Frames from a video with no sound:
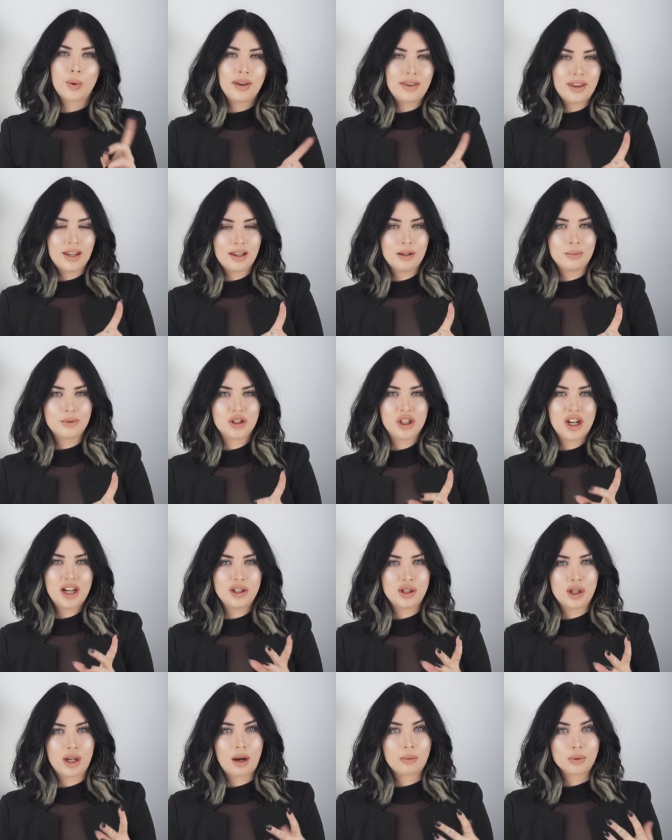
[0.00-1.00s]
one thing that was
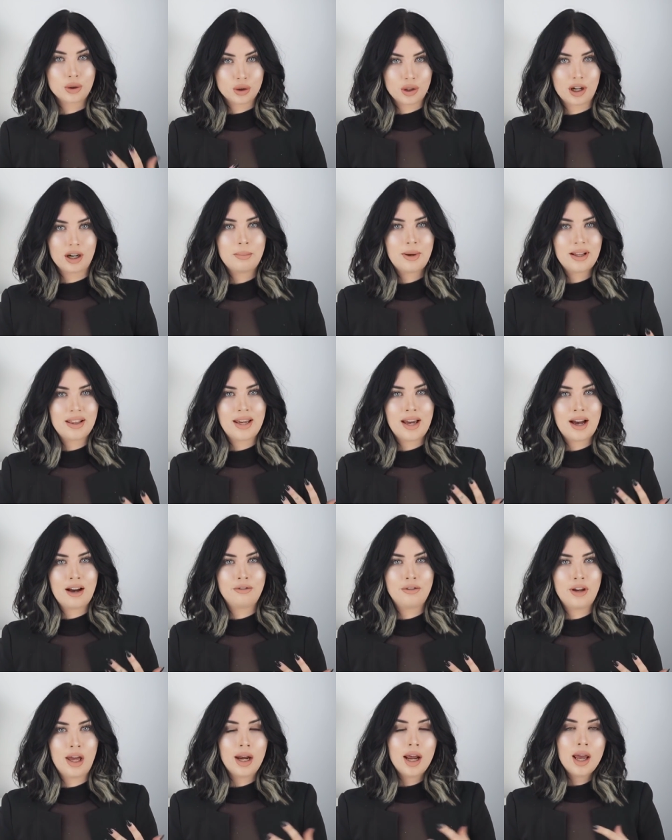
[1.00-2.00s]
changing I was trying to make the
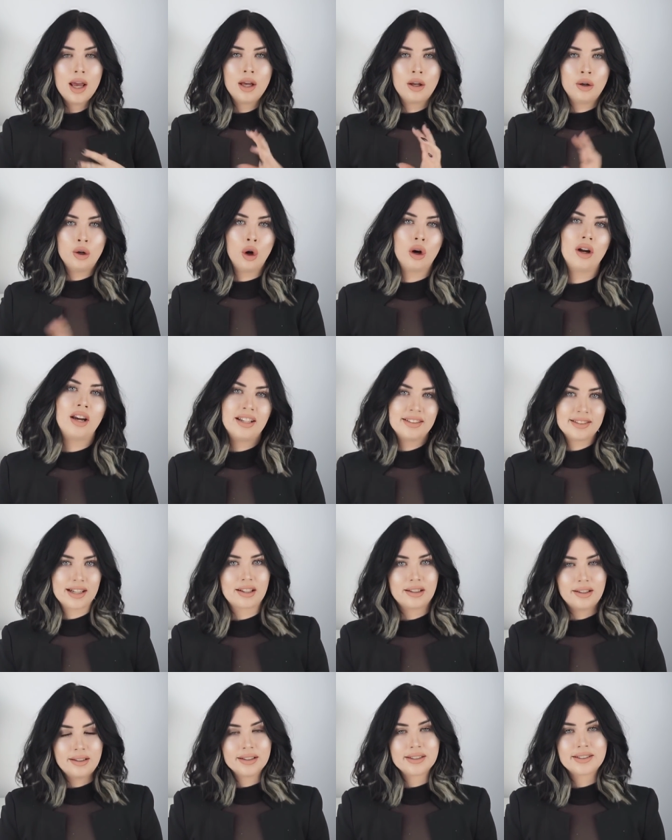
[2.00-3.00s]
outfit not
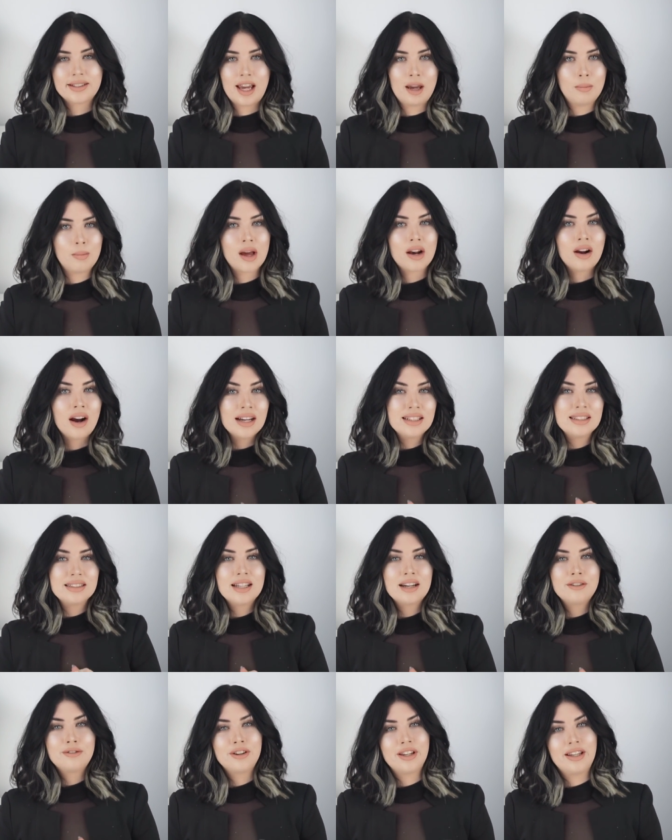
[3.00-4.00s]
exactly the same and I did
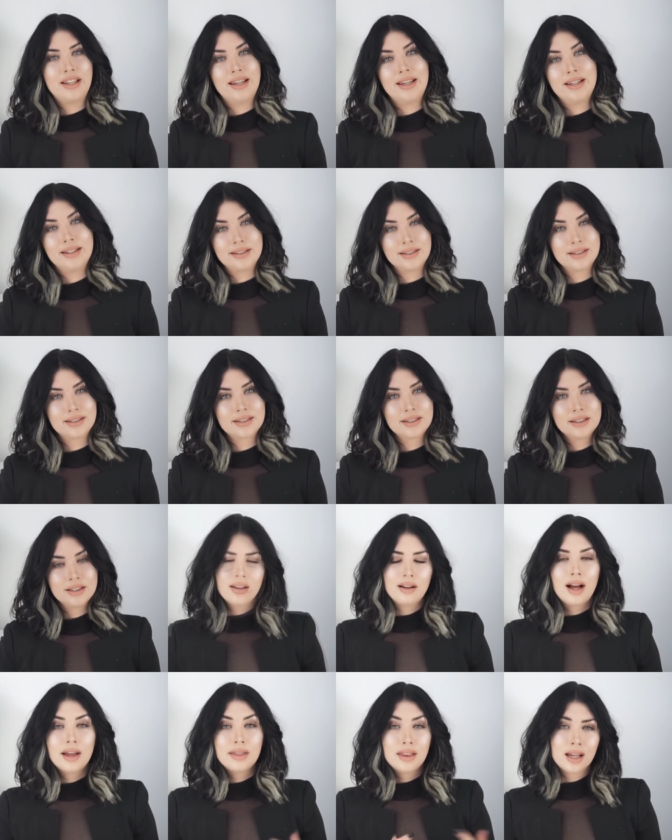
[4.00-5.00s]
that for years.
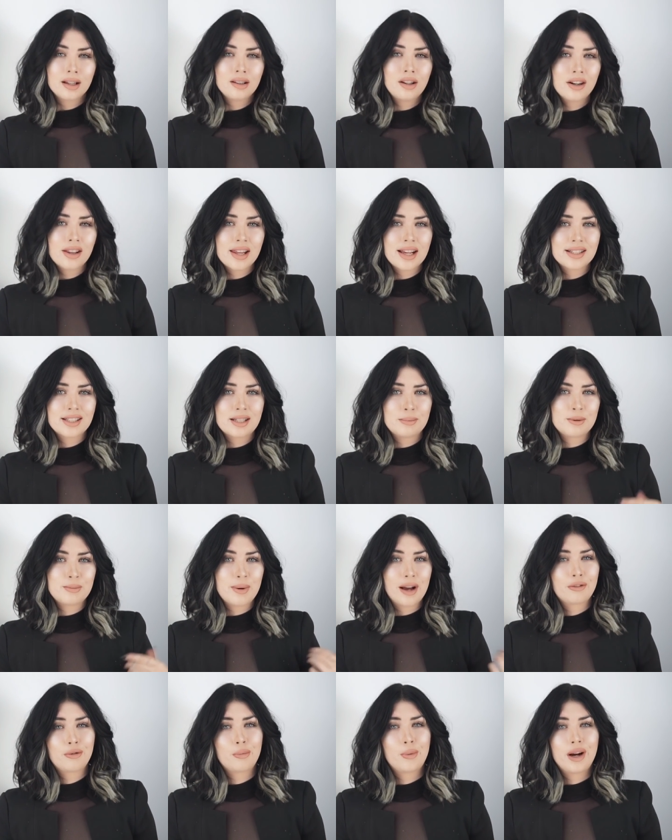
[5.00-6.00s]
I think a lot of that stems
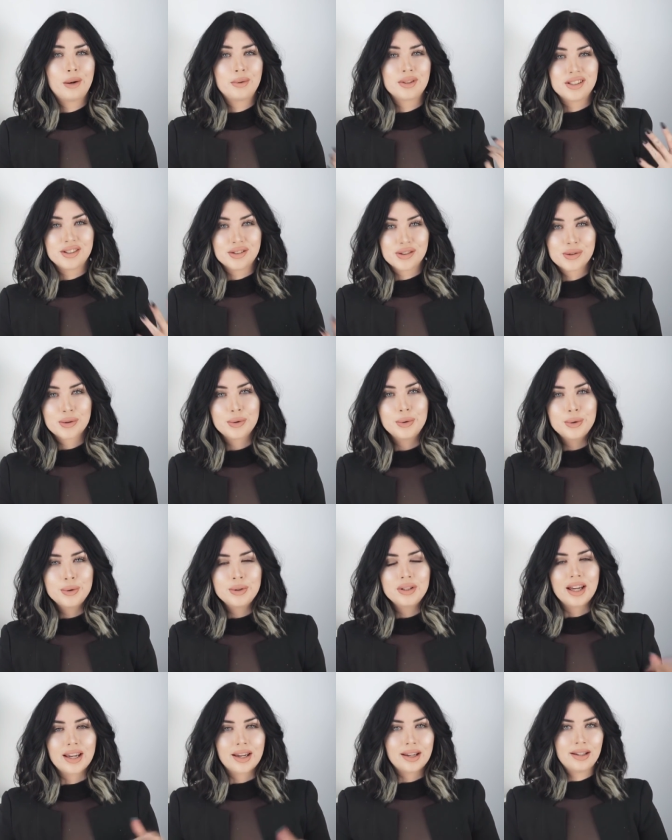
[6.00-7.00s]
back from when I was in
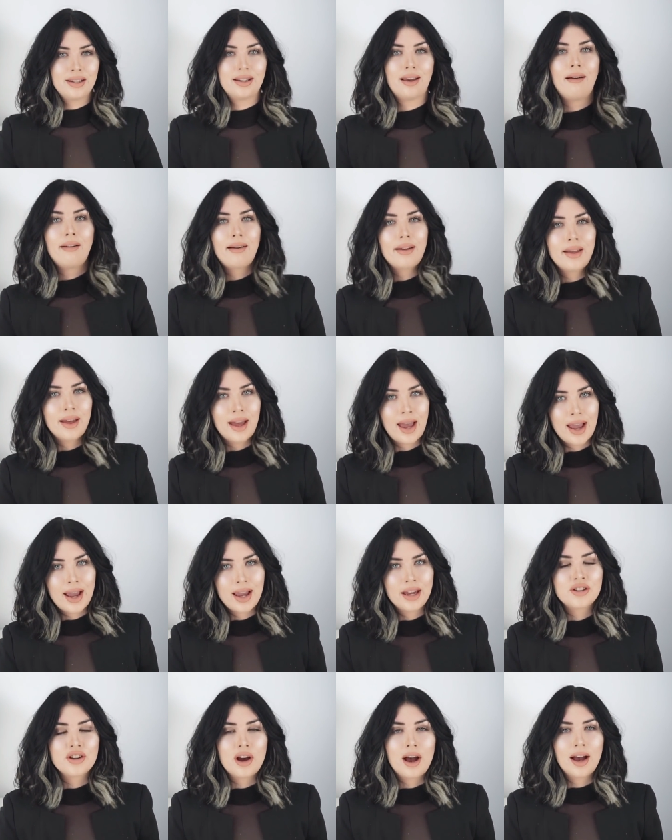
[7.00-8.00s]
school like younger
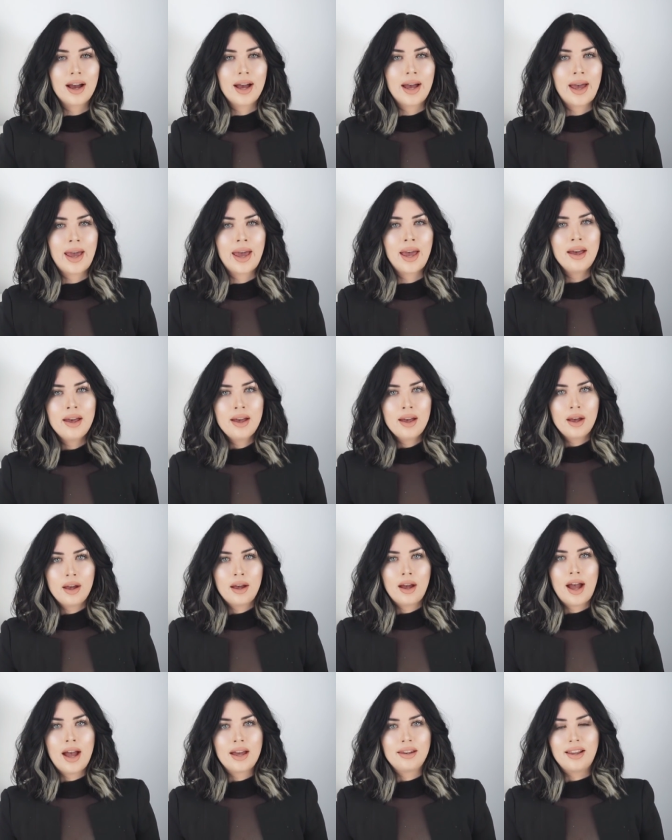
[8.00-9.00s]
age I
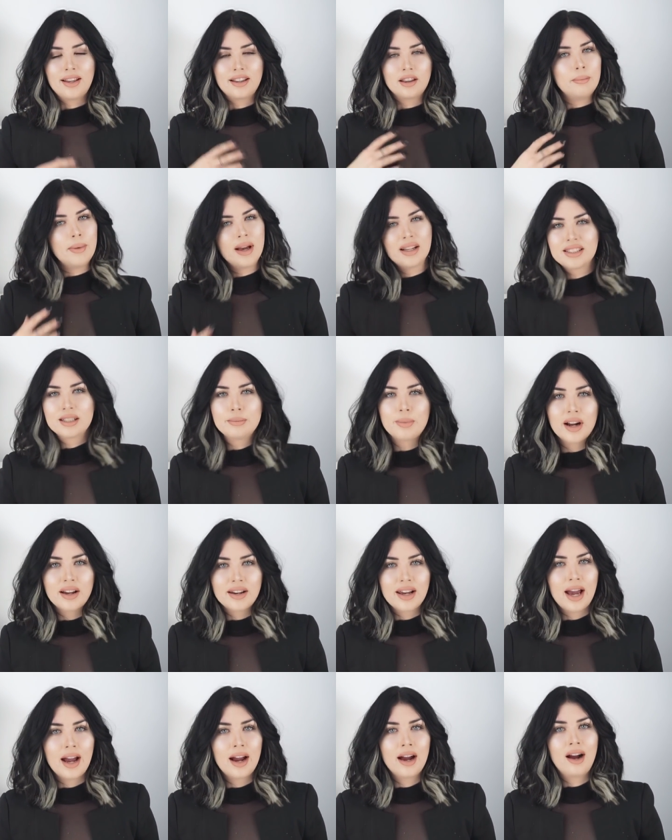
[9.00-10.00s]
had like the mousy
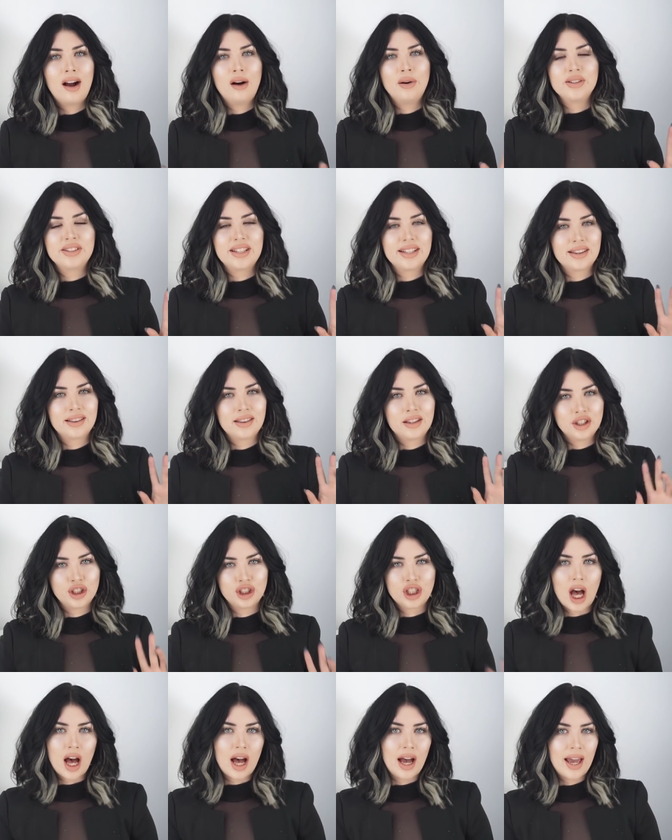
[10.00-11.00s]
brown hair I was like the
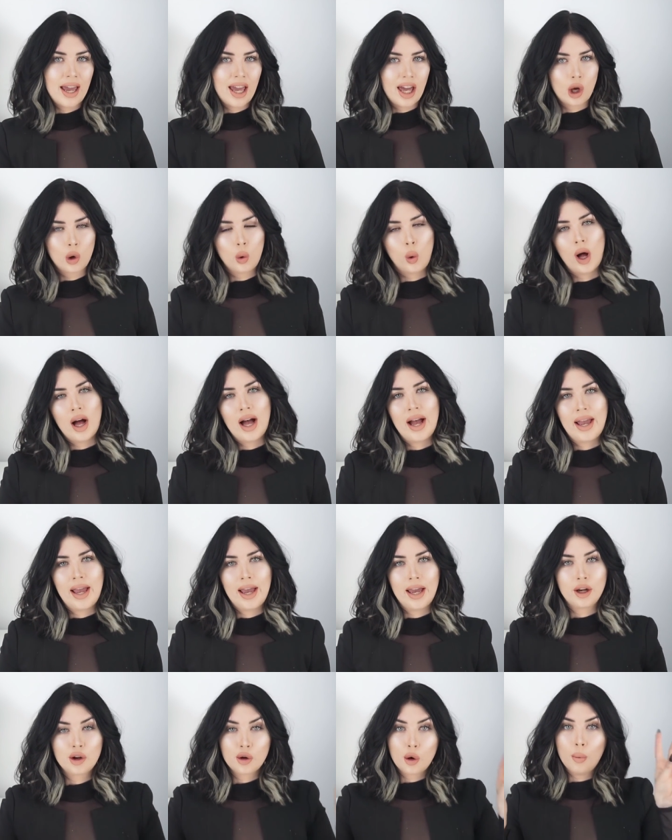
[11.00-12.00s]
shy
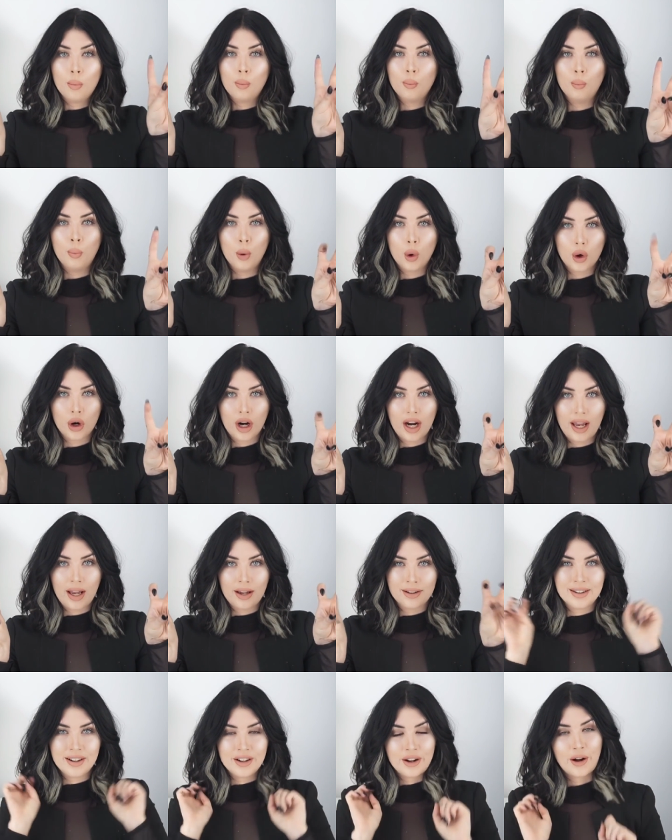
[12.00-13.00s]
quiet
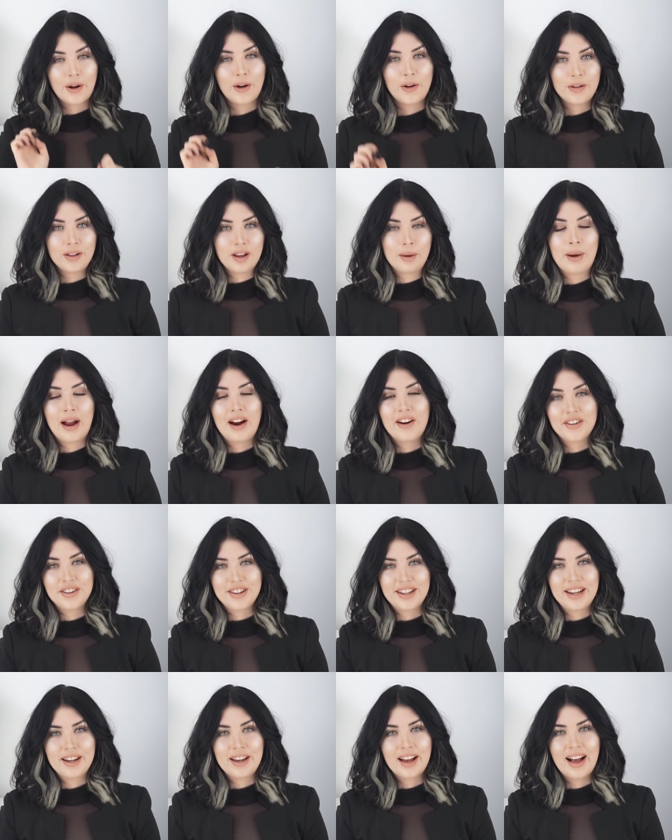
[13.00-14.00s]
boring girl
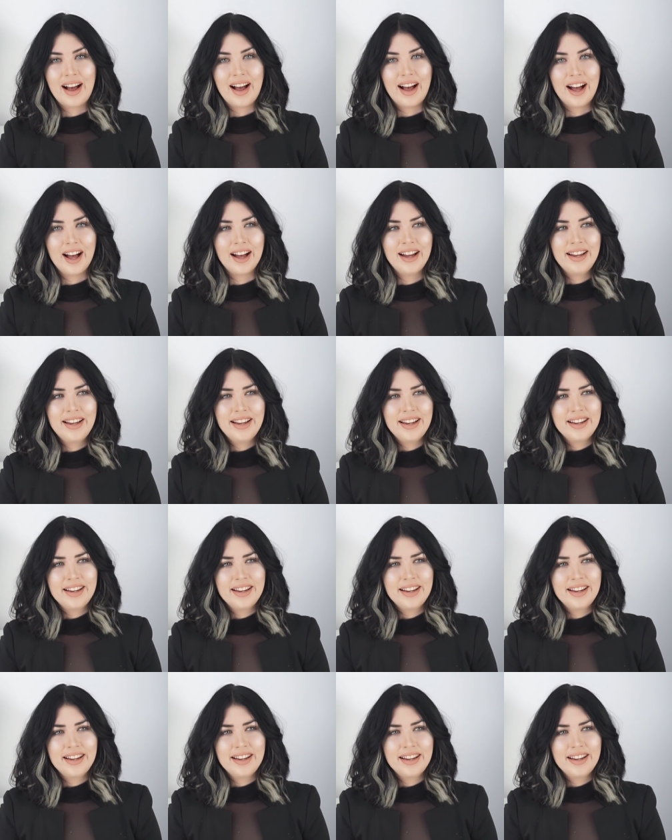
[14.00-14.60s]
apparently uh,